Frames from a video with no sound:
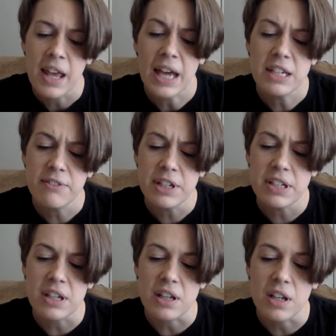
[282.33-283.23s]
and if he
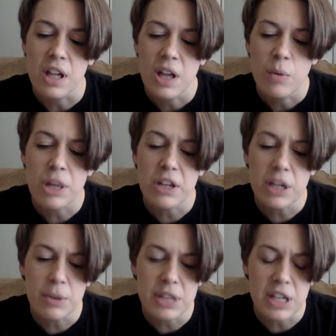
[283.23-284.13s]
did, whether
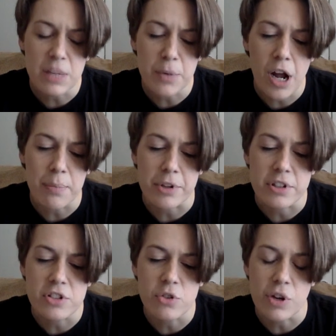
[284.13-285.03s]
he would think it proper
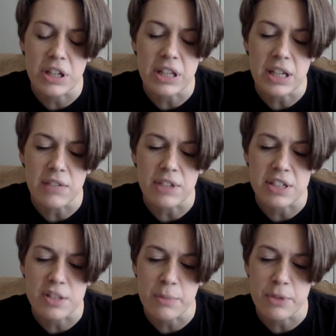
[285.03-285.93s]
to join in the
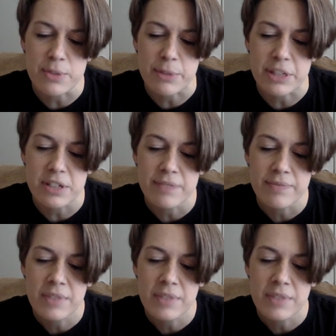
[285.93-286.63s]
evening's amusement.